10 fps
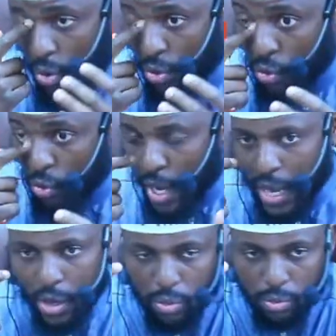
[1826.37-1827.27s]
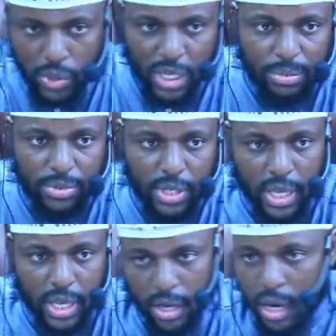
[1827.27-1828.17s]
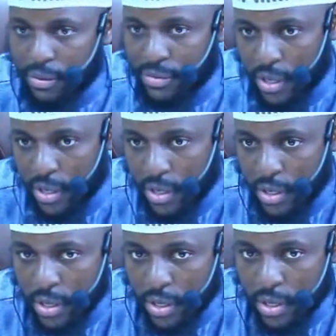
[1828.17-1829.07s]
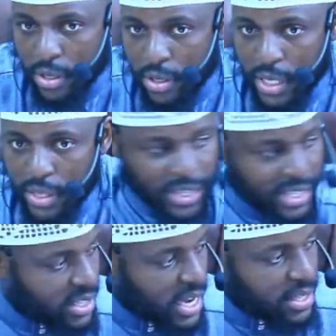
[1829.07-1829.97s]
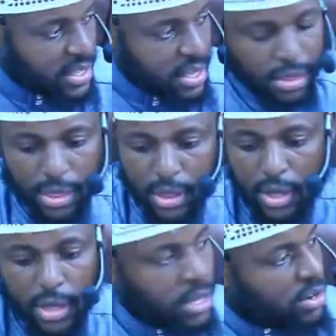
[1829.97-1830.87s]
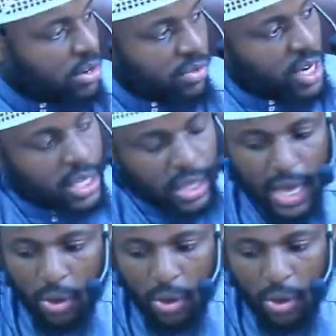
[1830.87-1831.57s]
you, i.e. O Muslims, in the hereafter. Okay, that's the hadith regarding that which was